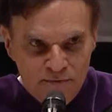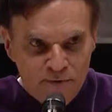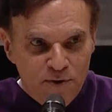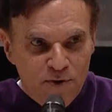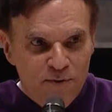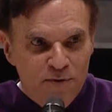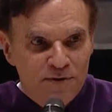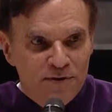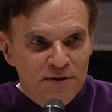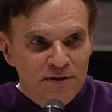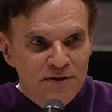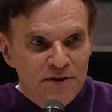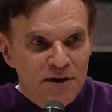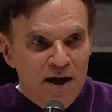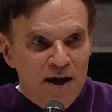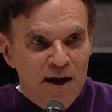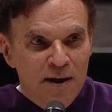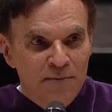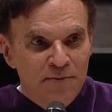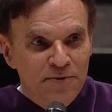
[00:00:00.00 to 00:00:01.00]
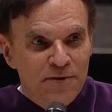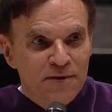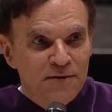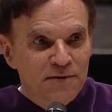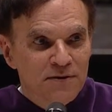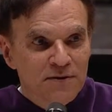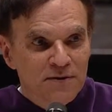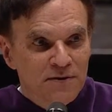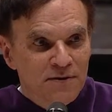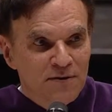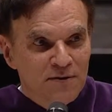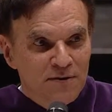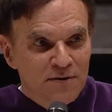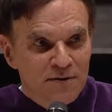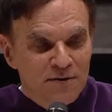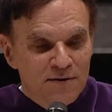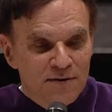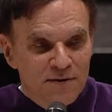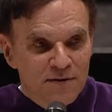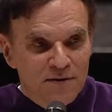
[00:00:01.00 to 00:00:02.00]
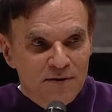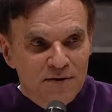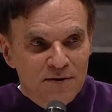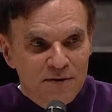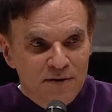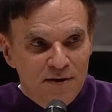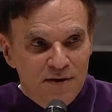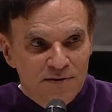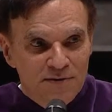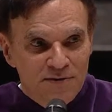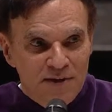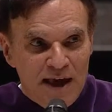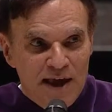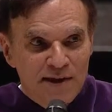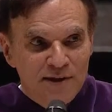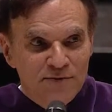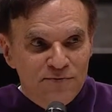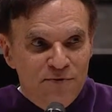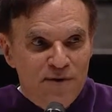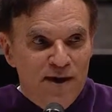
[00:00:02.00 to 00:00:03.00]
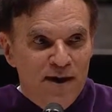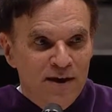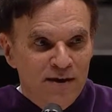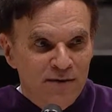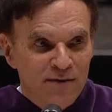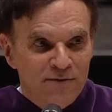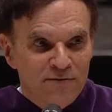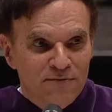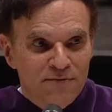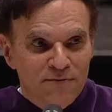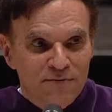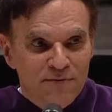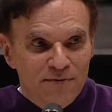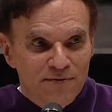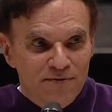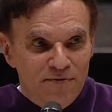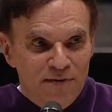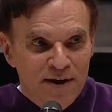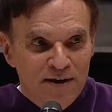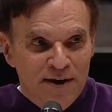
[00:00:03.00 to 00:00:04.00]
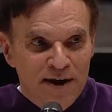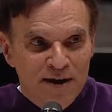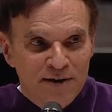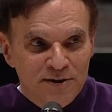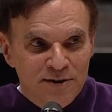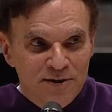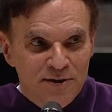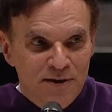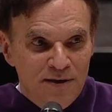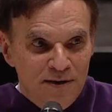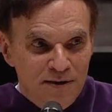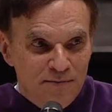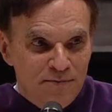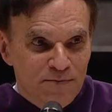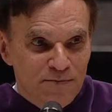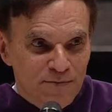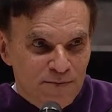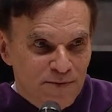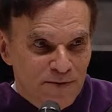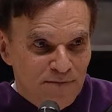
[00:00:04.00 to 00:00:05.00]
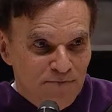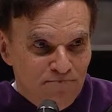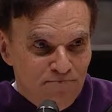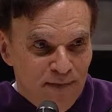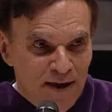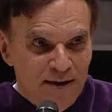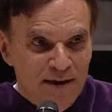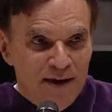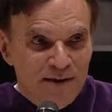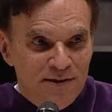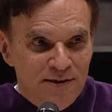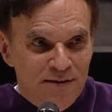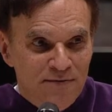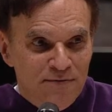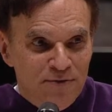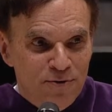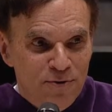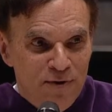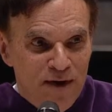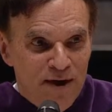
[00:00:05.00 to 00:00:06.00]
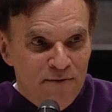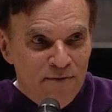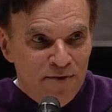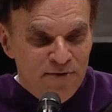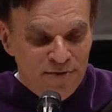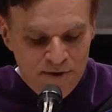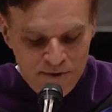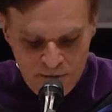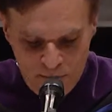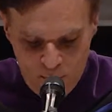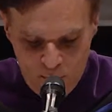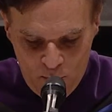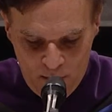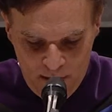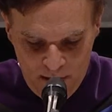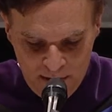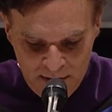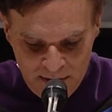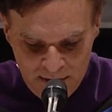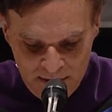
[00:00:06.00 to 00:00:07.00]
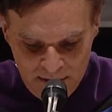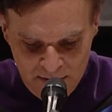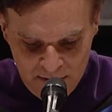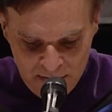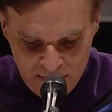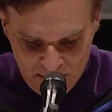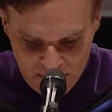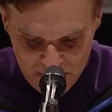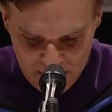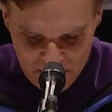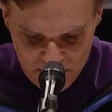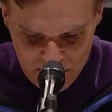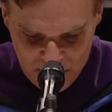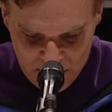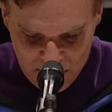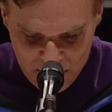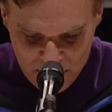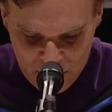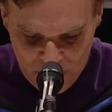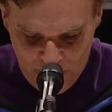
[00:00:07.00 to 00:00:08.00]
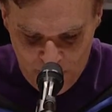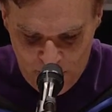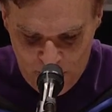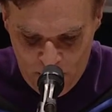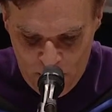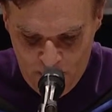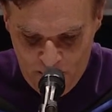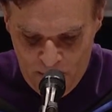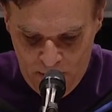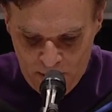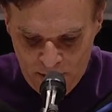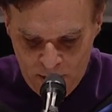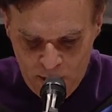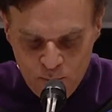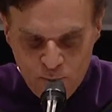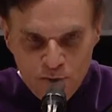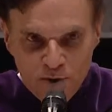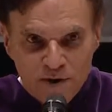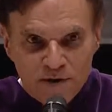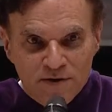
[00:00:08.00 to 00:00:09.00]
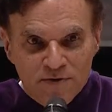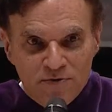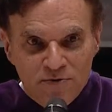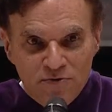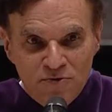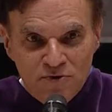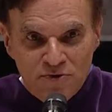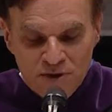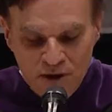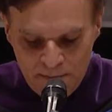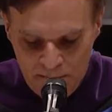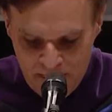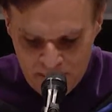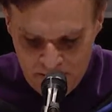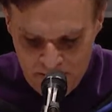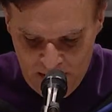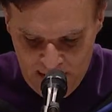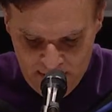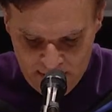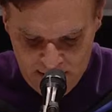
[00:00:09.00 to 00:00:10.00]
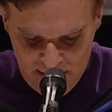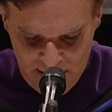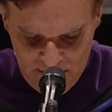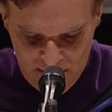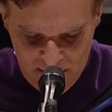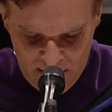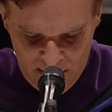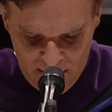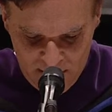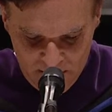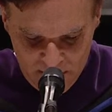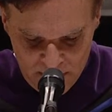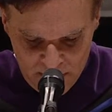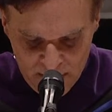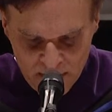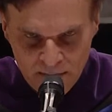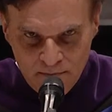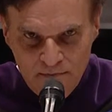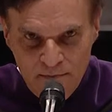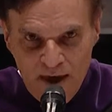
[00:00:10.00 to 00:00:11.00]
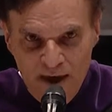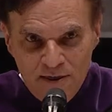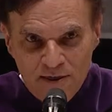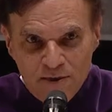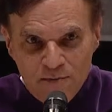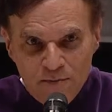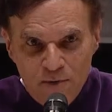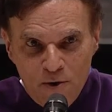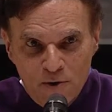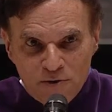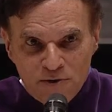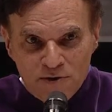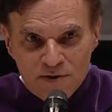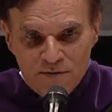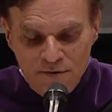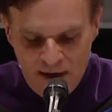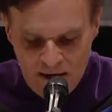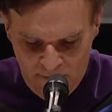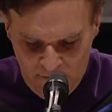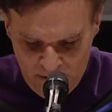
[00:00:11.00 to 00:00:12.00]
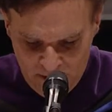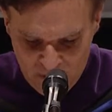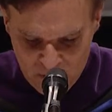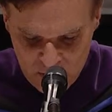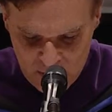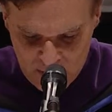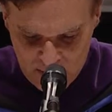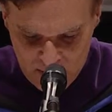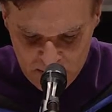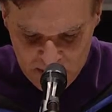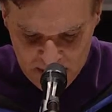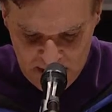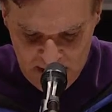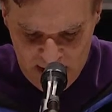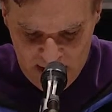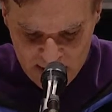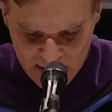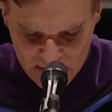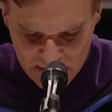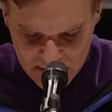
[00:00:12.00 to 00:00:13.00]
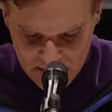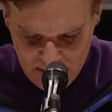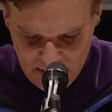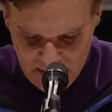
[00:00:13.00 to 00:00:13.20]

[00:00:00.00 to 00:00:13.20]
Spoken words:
you're in the job that is satisfying financially, may not give you everything you want, do pro bono work, do some other activity. Make the most of every circumstance,